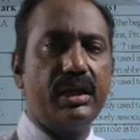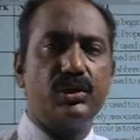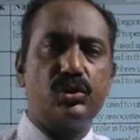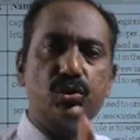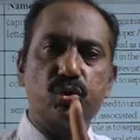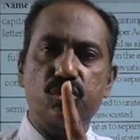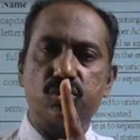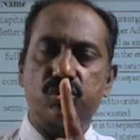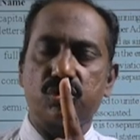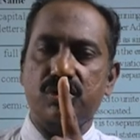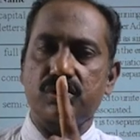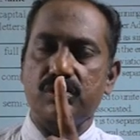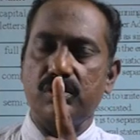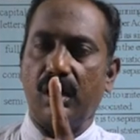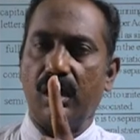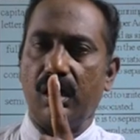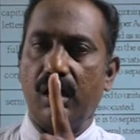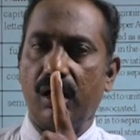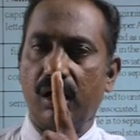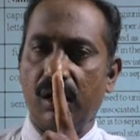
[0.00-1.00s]
in 2
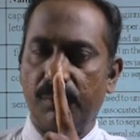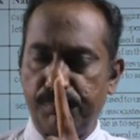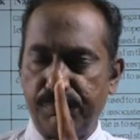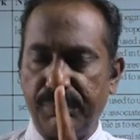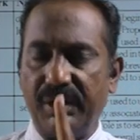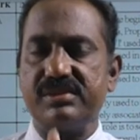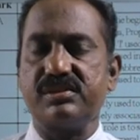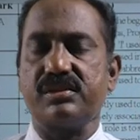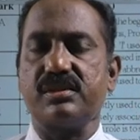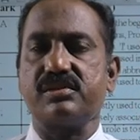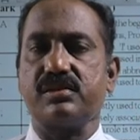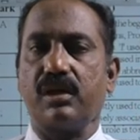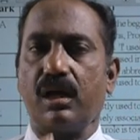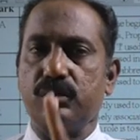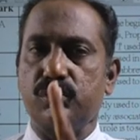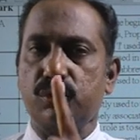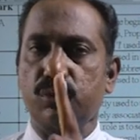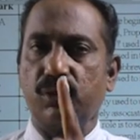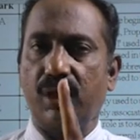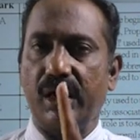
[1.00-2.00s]
places or
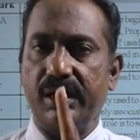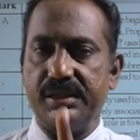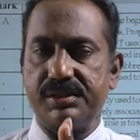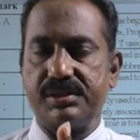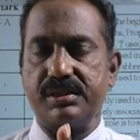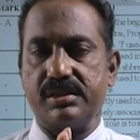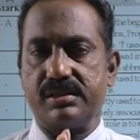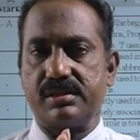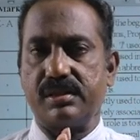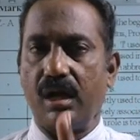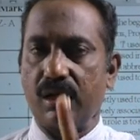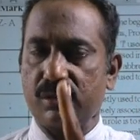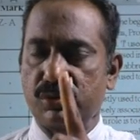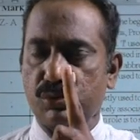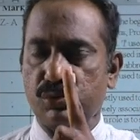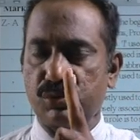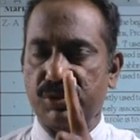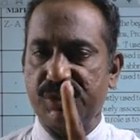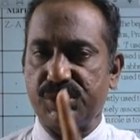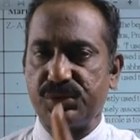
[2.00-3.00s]
2 conditions or
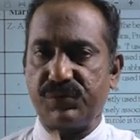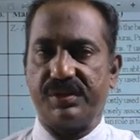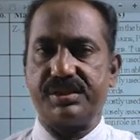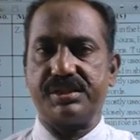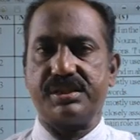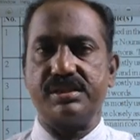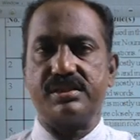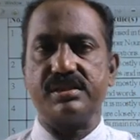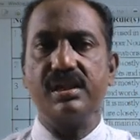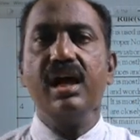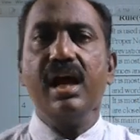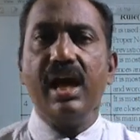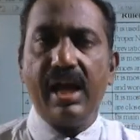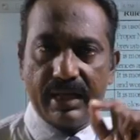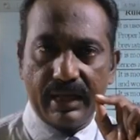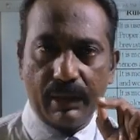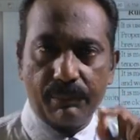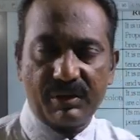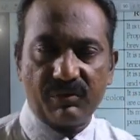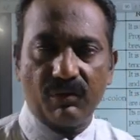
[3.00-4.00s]
2 situations.
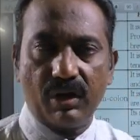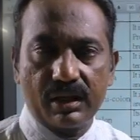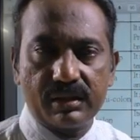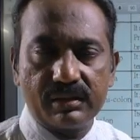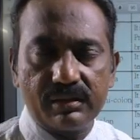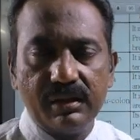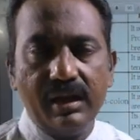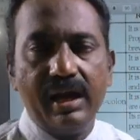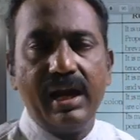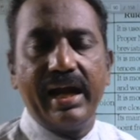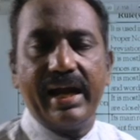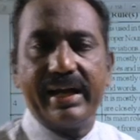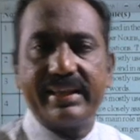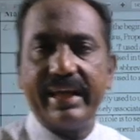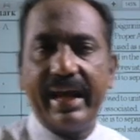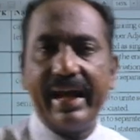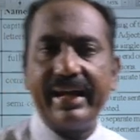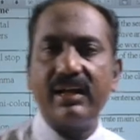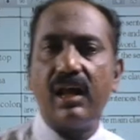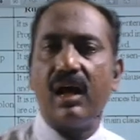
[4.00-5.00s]
Number one, at
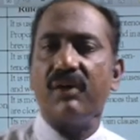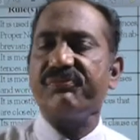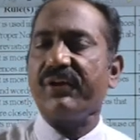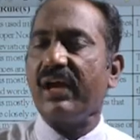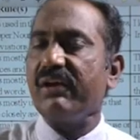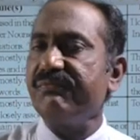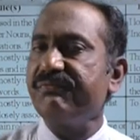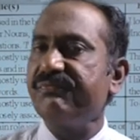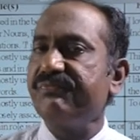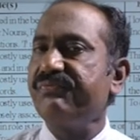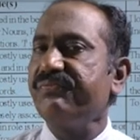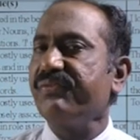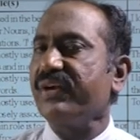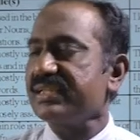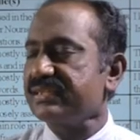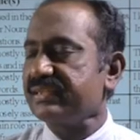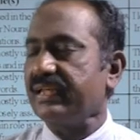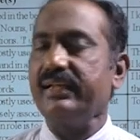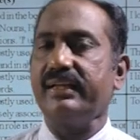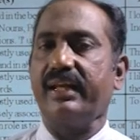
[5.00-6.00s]
the end of
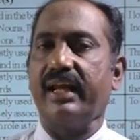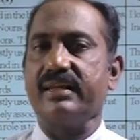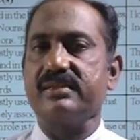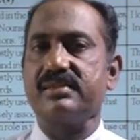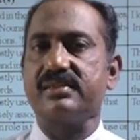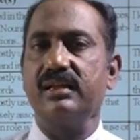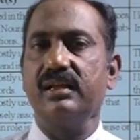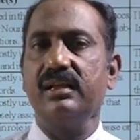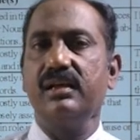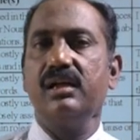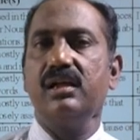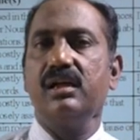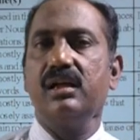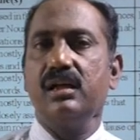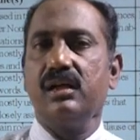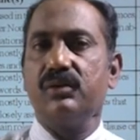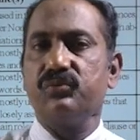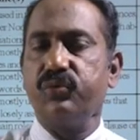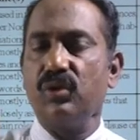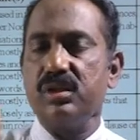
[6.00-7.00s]
every sentence,
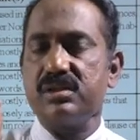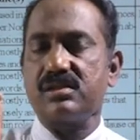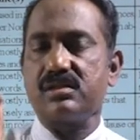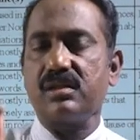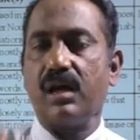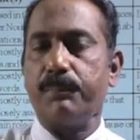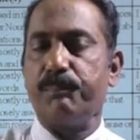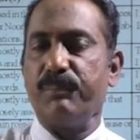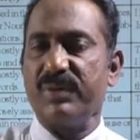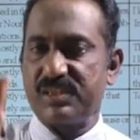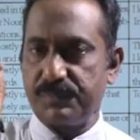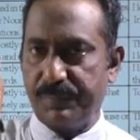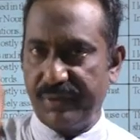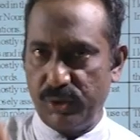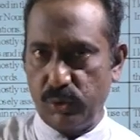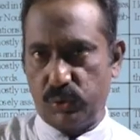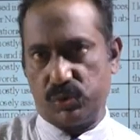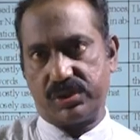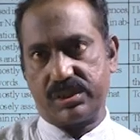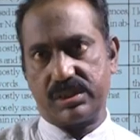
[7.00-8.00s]
full stop must be
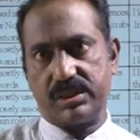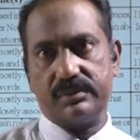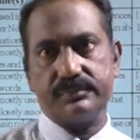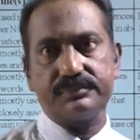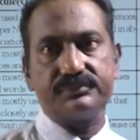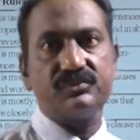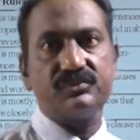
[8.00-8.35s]
used.